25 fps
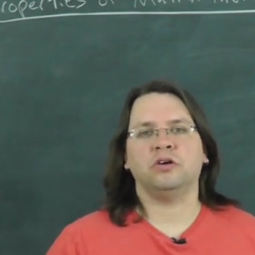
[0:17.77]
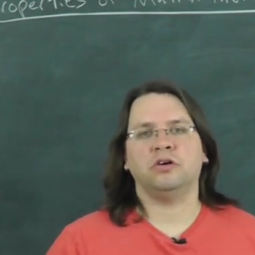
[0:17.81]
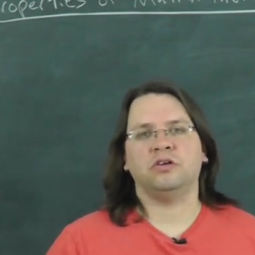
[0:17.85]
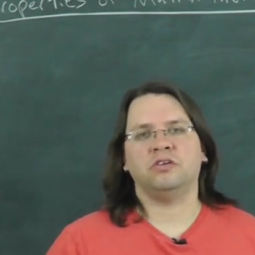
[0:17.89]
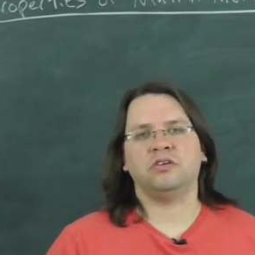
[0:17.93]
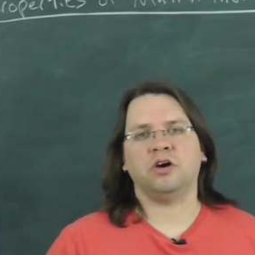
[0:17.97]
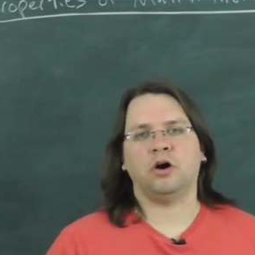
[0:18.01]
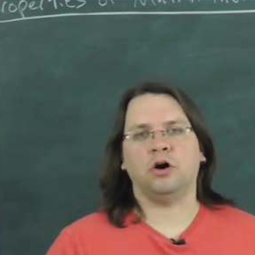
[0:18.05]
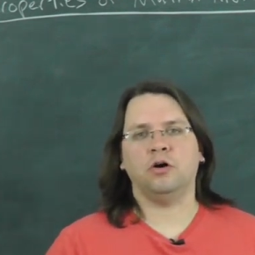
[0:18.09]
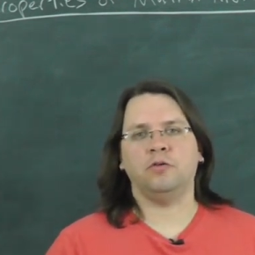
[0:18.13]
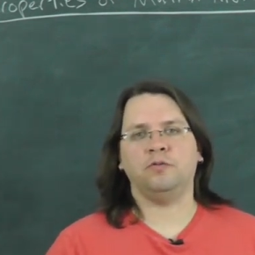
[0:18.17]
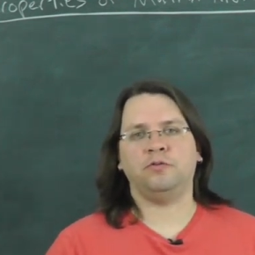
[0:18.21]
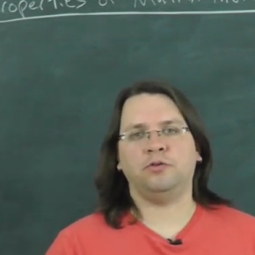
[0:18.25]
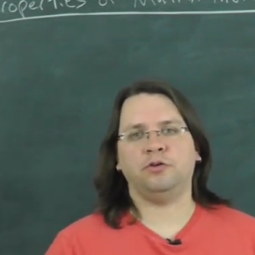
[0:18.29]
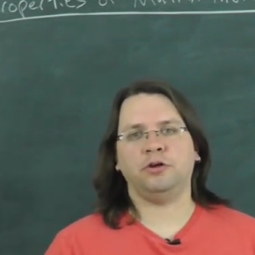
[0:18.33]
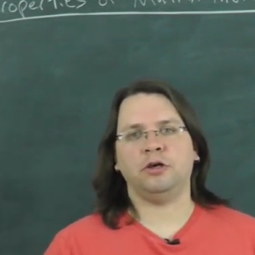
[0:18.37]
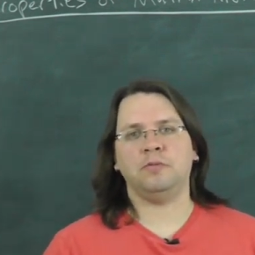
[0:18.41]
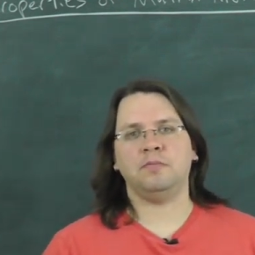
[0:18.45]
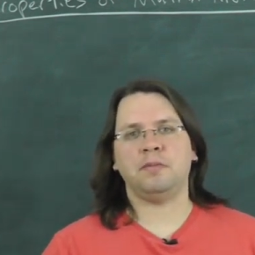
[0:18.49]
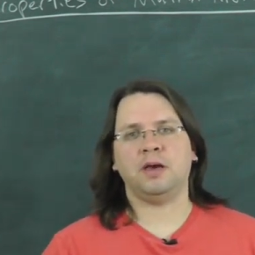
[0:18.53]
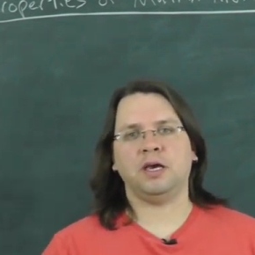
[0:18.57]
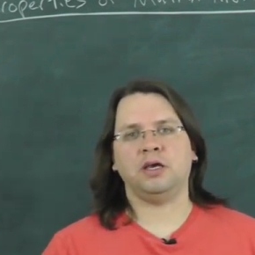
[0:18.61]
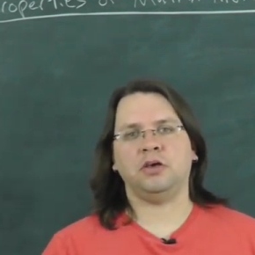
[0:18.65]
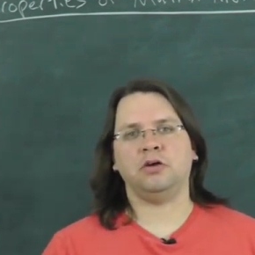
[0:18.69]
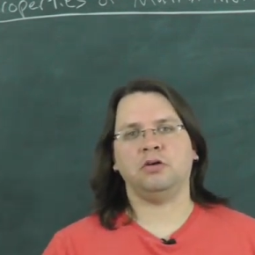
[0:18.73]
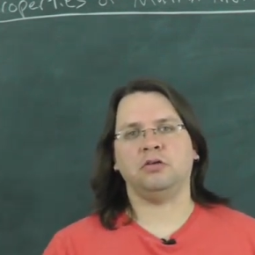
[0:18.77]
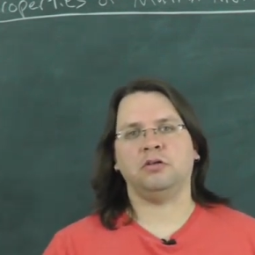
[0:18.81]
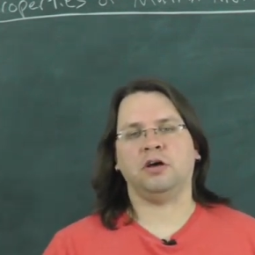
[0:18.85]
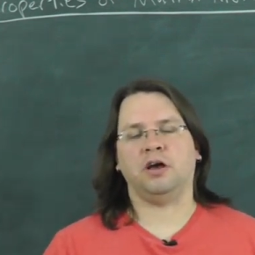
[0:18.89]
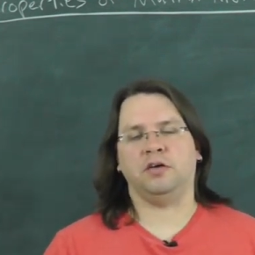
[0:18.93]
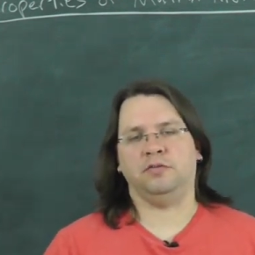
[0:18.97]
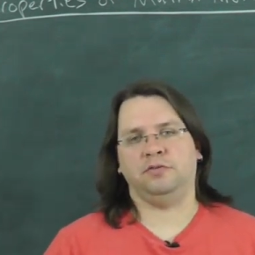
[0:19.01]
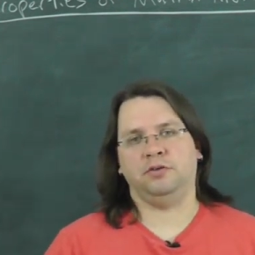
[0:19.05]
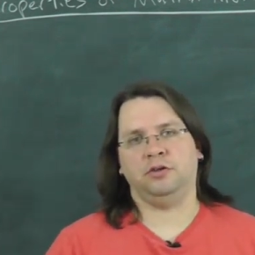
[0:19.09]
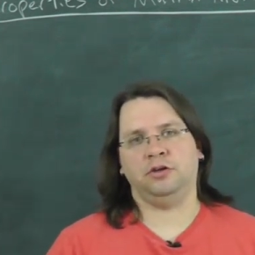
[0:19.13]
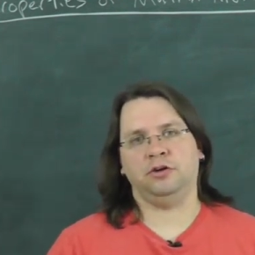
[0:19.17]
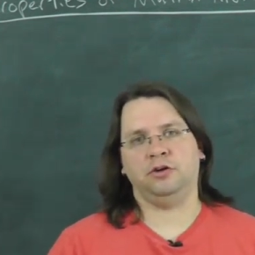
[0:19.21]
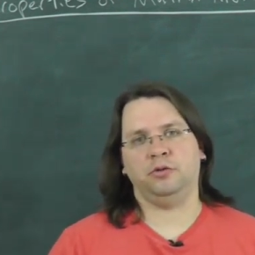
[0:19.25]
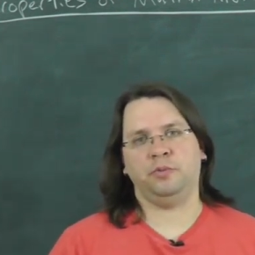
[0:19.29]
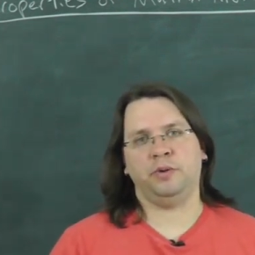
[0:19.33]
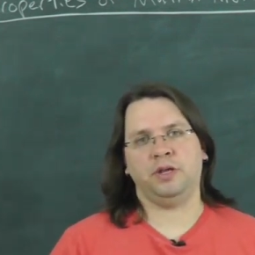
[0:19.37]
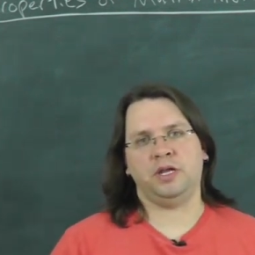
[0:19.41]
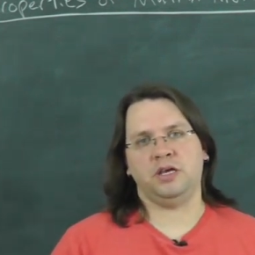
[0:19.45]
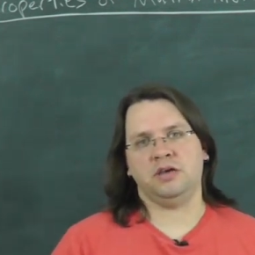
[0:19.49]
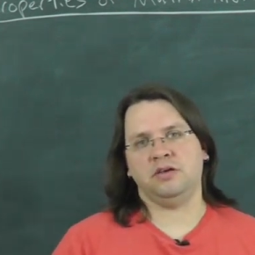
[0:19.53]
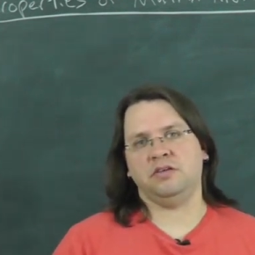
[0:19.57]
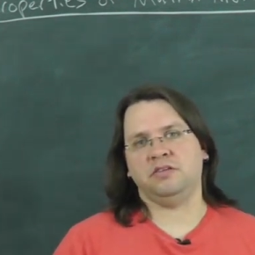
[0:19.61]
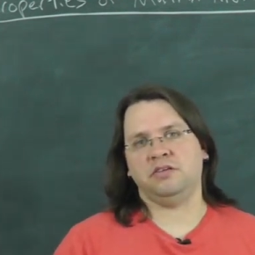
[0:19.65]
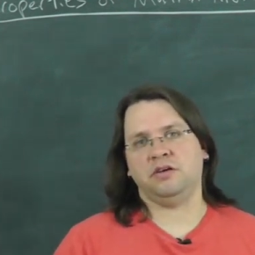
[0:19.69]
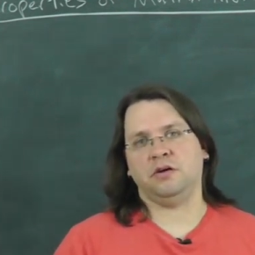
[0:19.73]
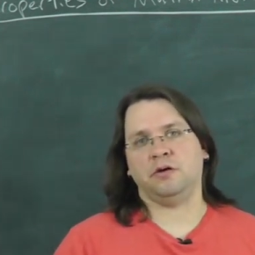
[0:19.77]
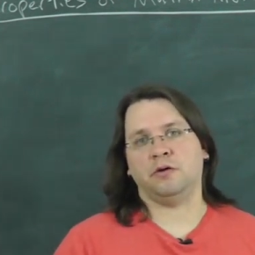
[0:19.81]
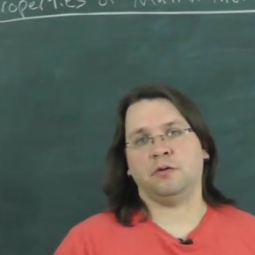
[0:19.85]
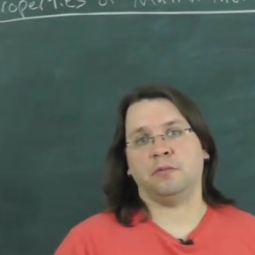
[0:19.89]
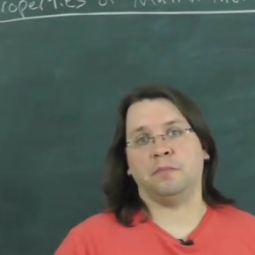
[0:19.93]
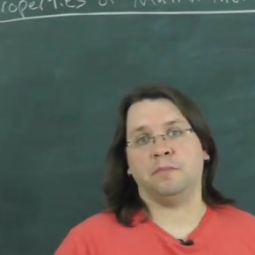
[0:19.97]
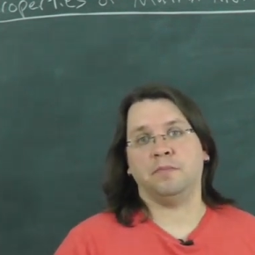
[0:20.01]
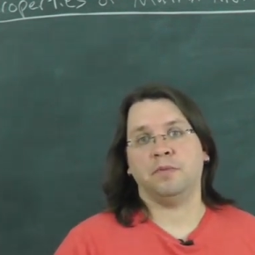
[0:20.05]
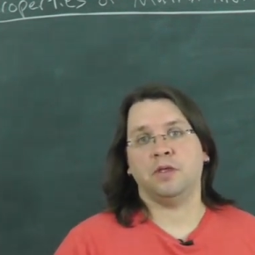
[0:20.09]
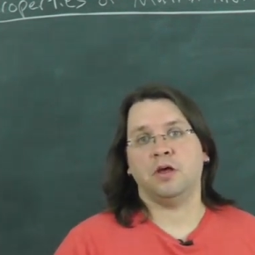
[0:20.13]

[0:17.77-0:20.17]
to hopefully make your life a little bit easier.